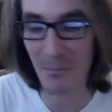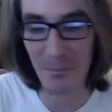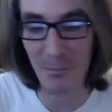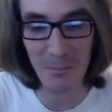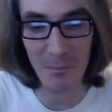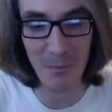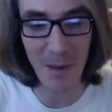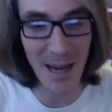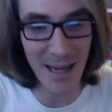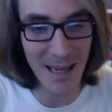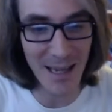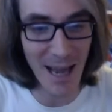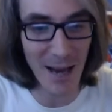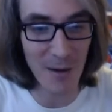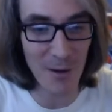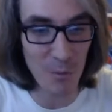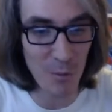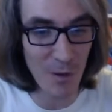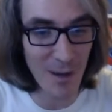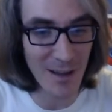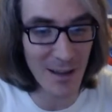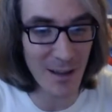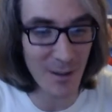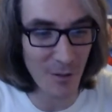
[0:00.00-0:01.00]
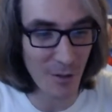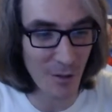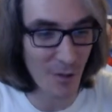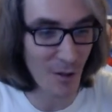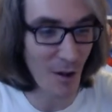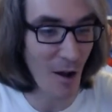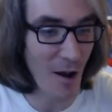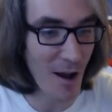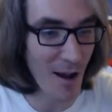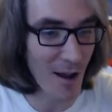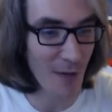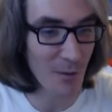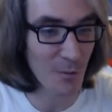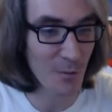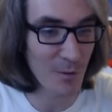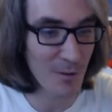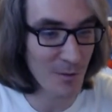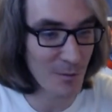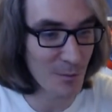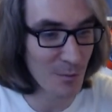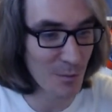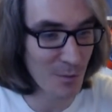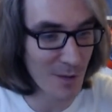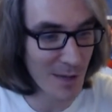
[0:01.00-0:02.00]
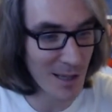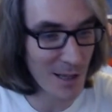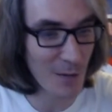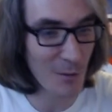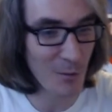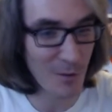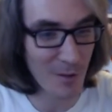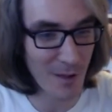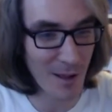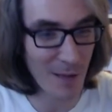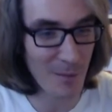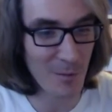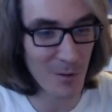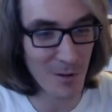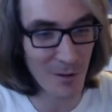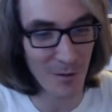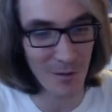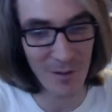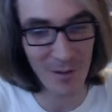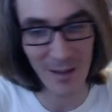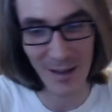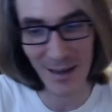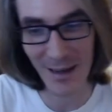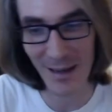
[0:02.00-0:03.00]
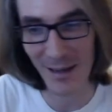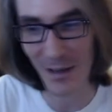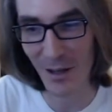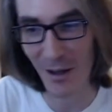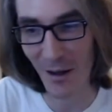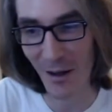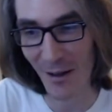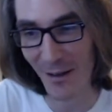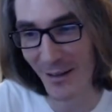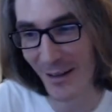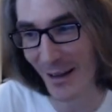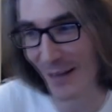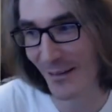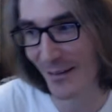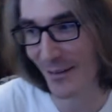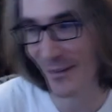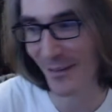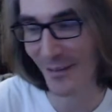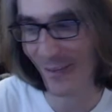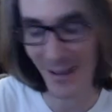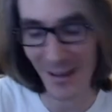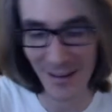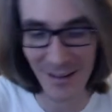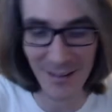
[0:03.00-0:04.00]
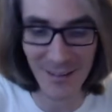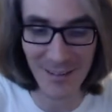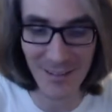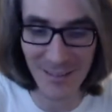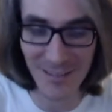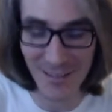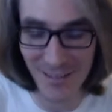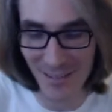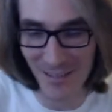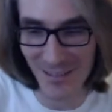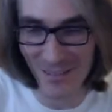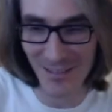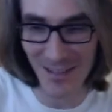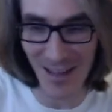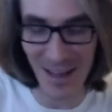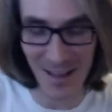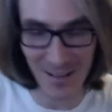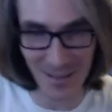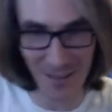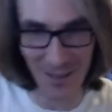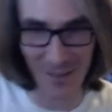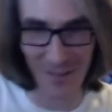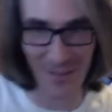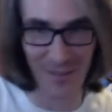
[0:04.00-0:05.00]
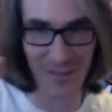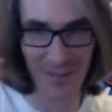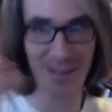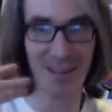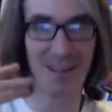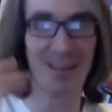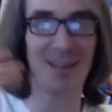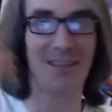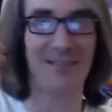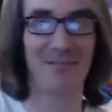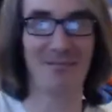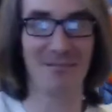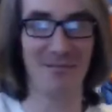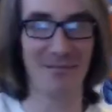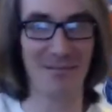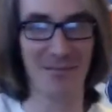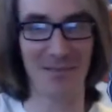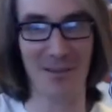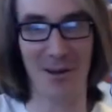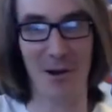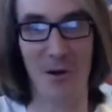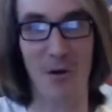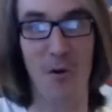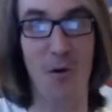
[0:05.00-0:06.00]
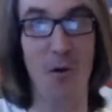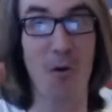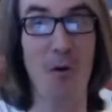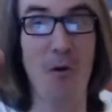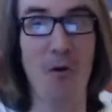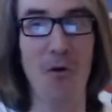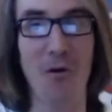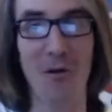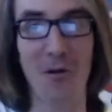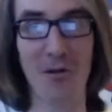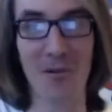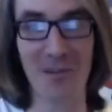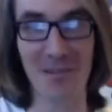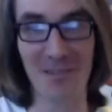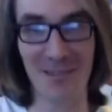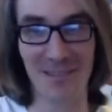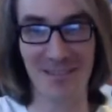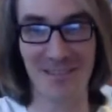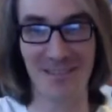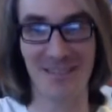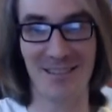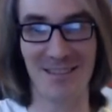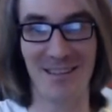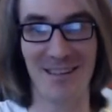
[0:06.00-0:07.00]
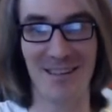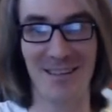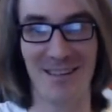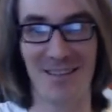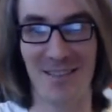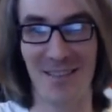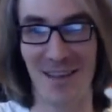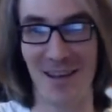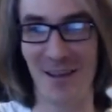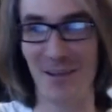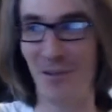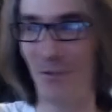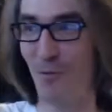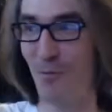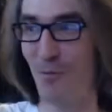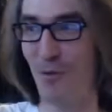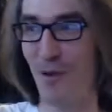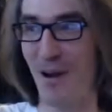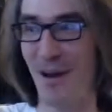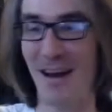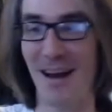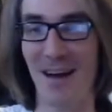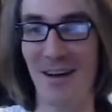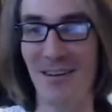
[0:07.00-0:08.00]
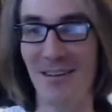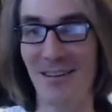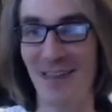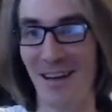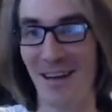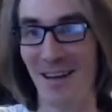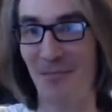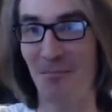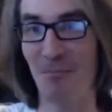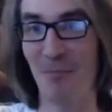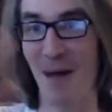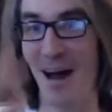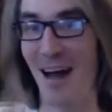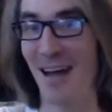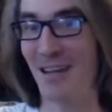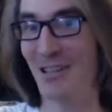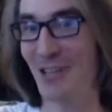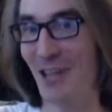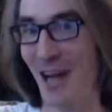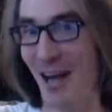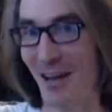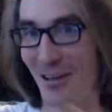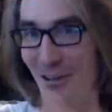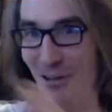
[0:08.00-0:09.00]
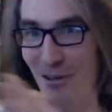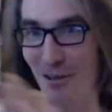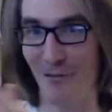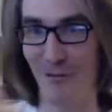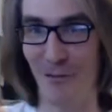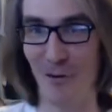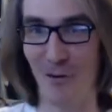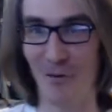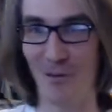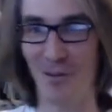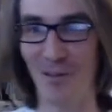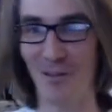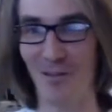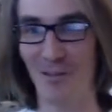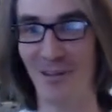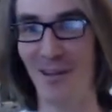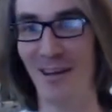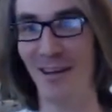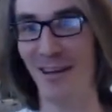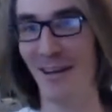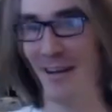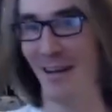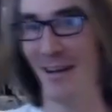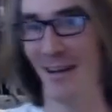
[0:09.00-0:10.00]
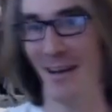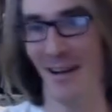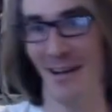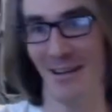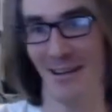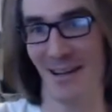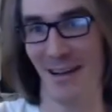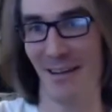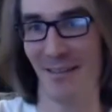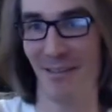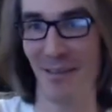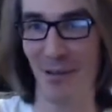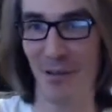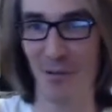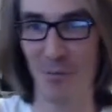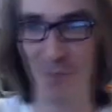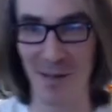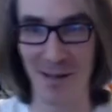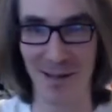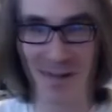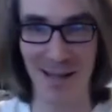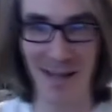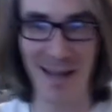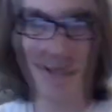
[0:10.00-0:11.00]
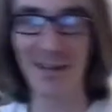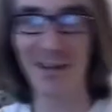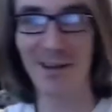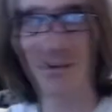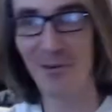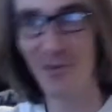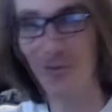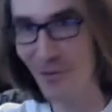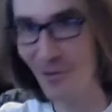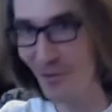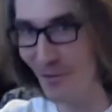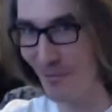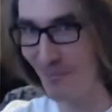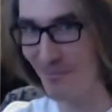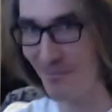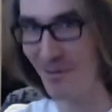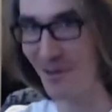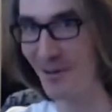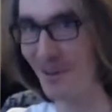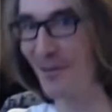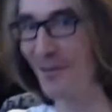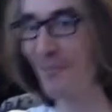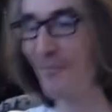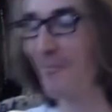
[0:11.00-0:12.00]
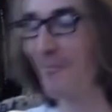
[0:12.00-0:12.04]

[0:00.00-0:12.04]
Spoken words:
my dad really saw it, really was able to see it in context, it's like, and to see it, the whole thing spread out, like my childhood versus like these millennials,